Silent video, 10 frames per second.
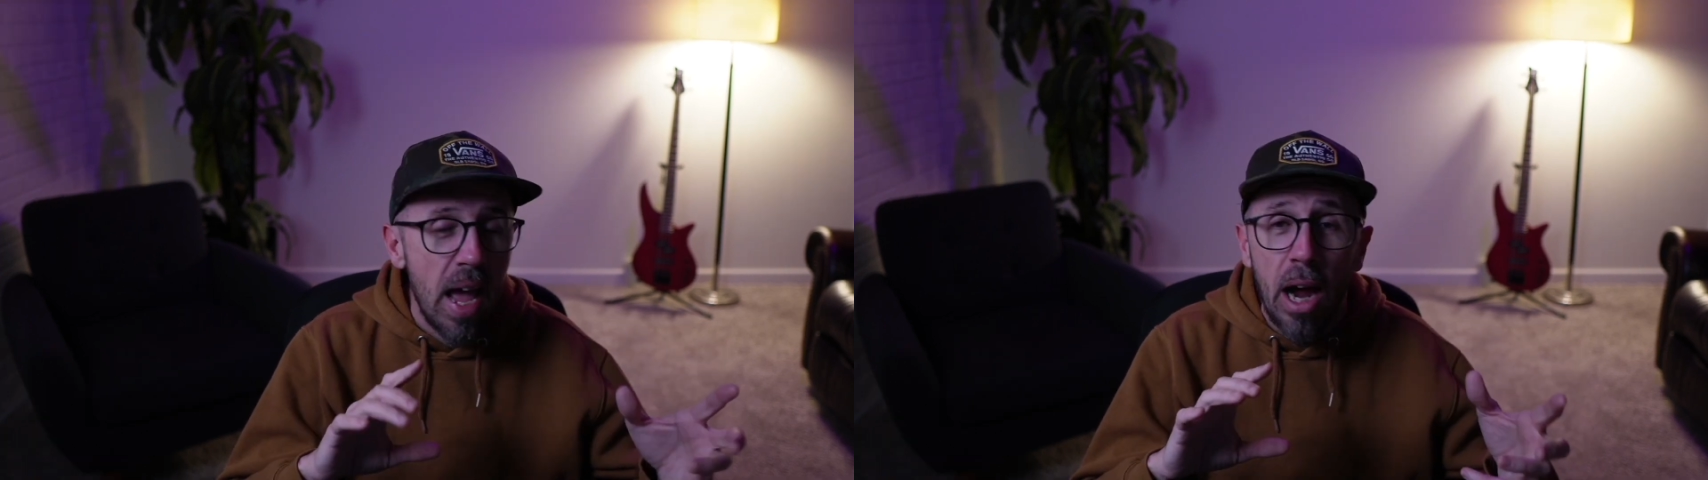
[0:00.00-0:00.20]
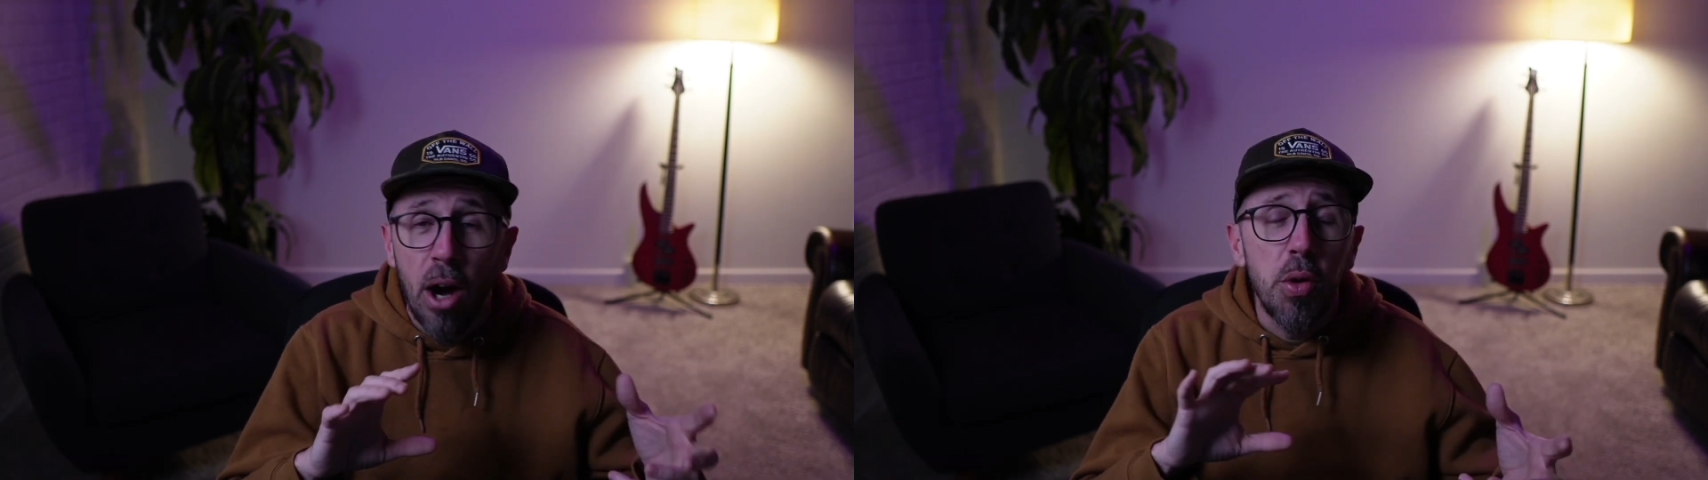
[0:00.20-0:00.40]

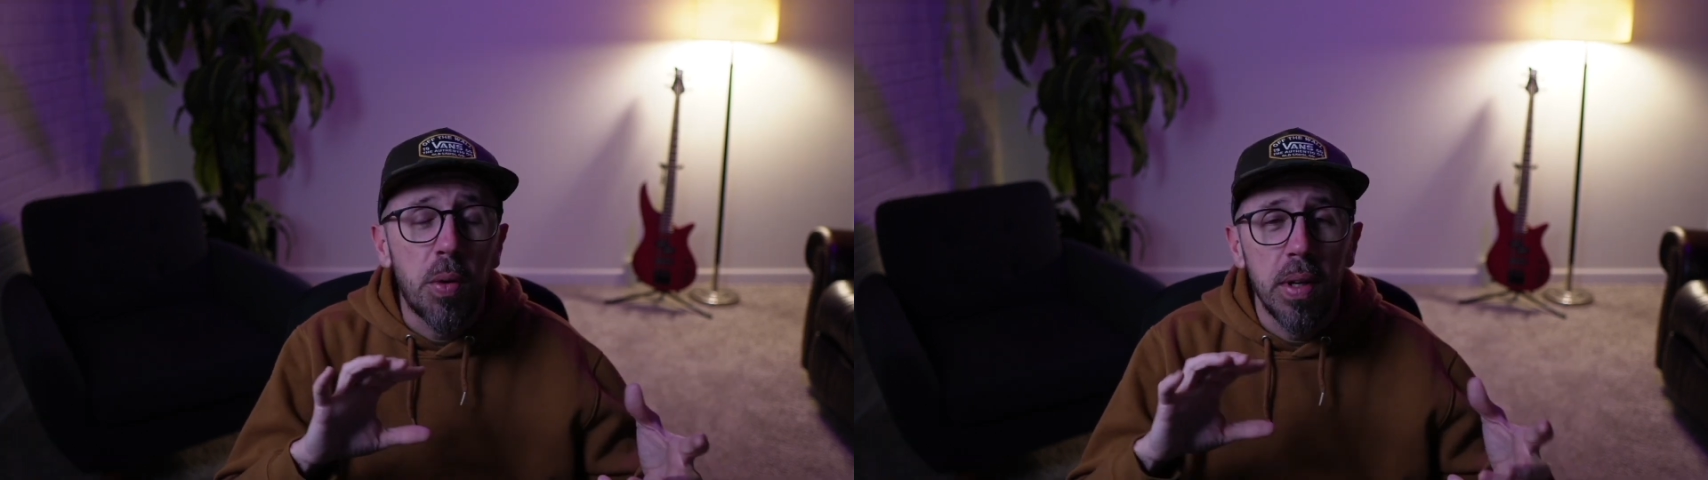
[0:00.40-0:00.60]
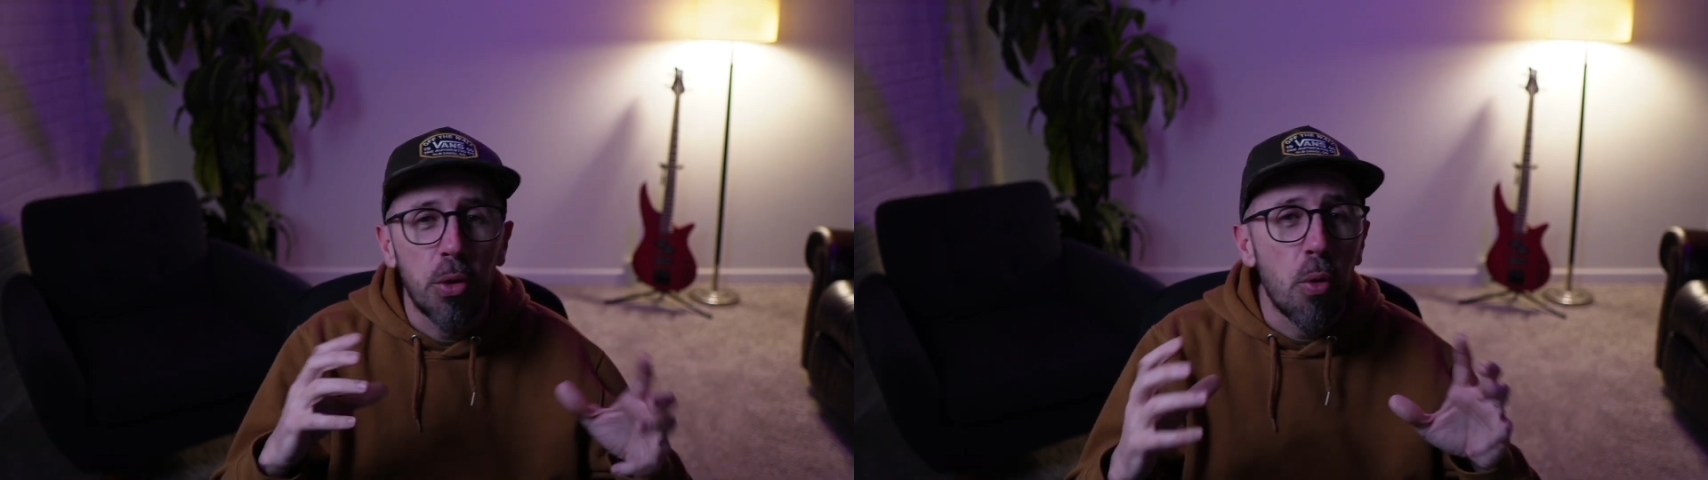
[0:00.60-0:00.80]
how you
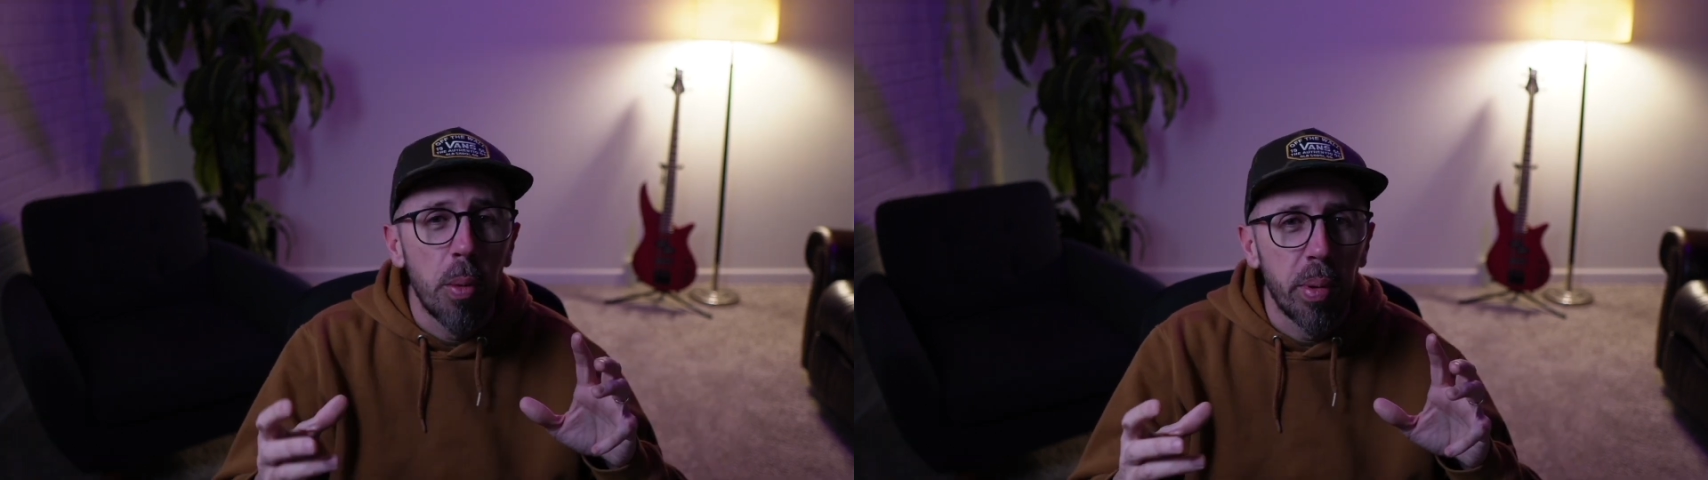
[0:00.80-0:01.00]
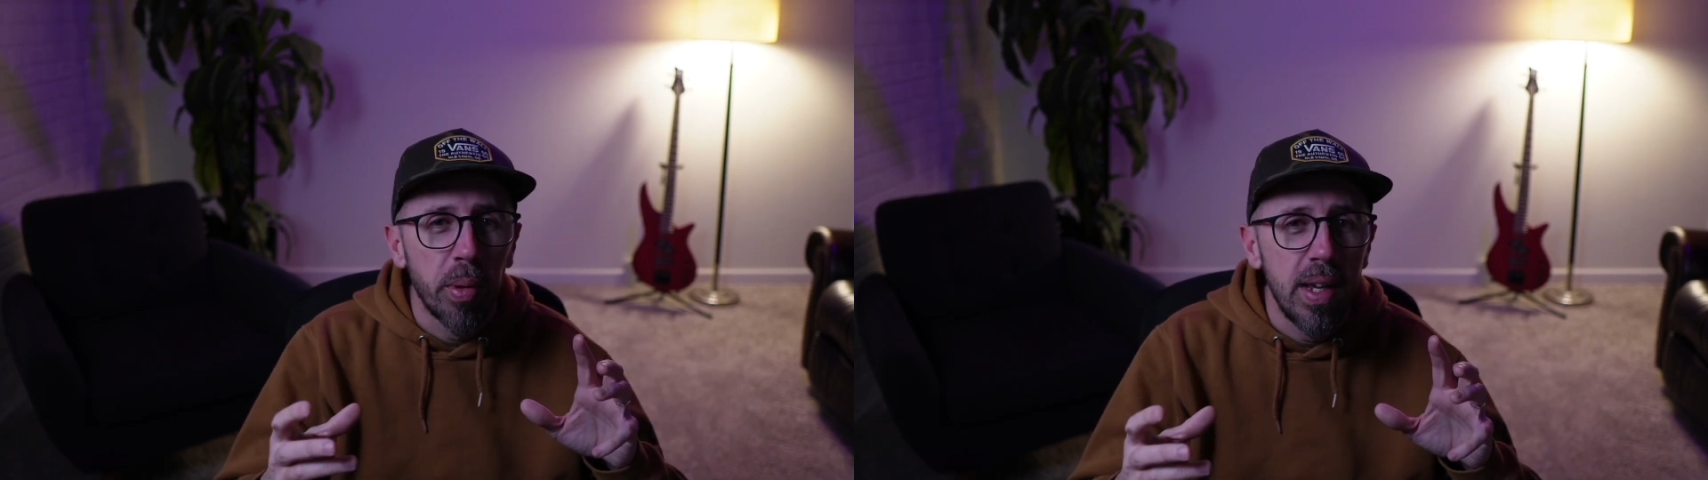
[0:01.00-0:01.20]
can
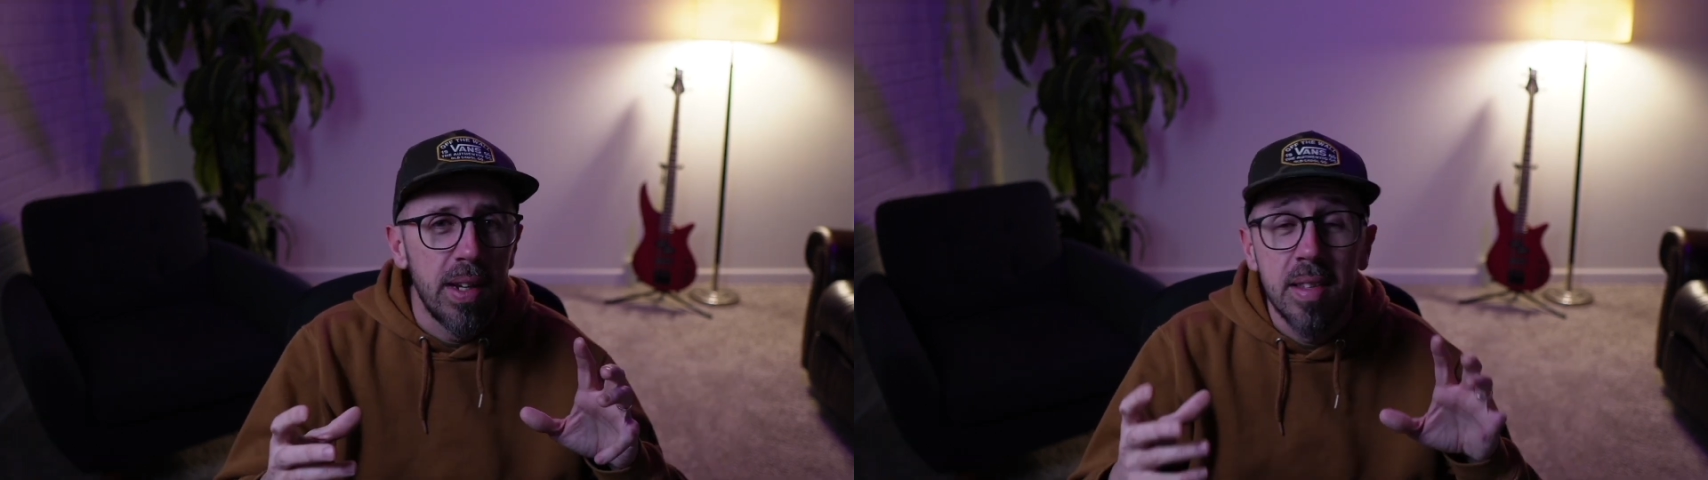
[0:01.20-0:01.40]
incorporate